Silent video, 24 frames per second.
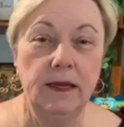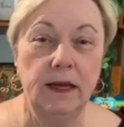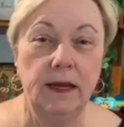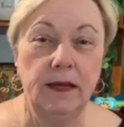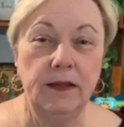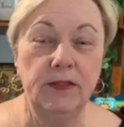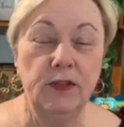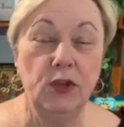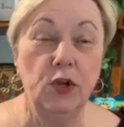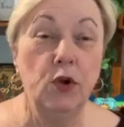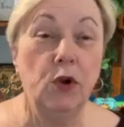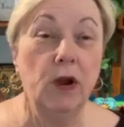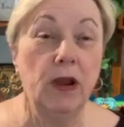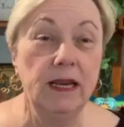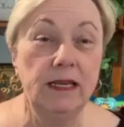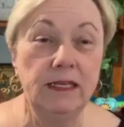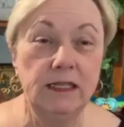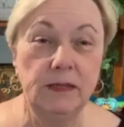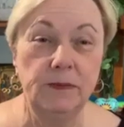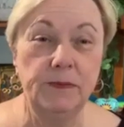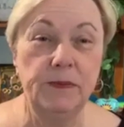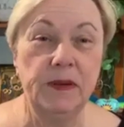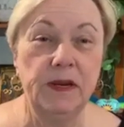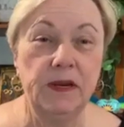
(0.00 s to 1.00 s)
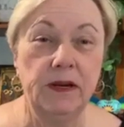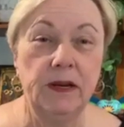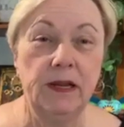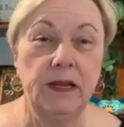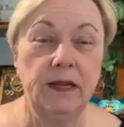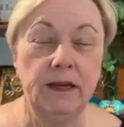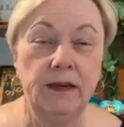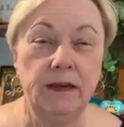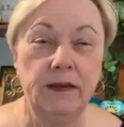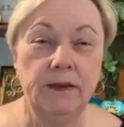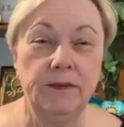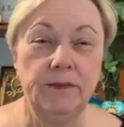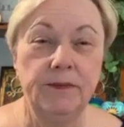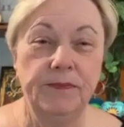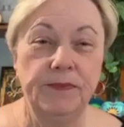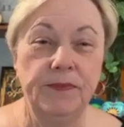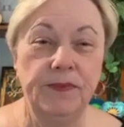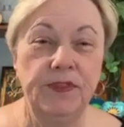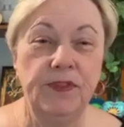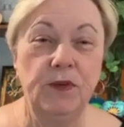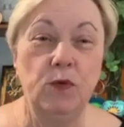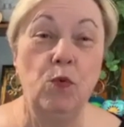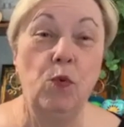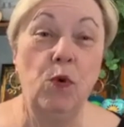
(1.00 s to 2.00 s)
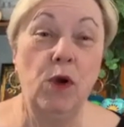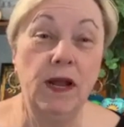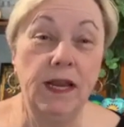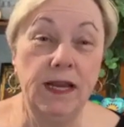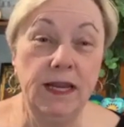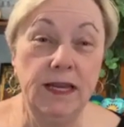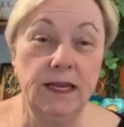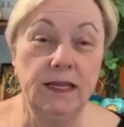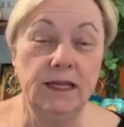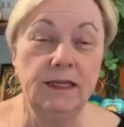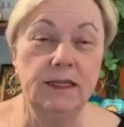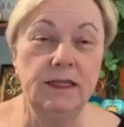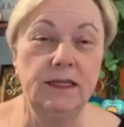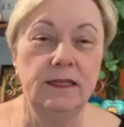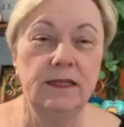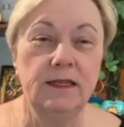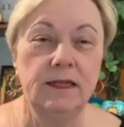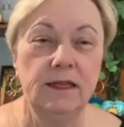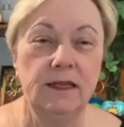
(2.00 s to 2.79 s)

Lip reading: the Great Spirit, the oneness,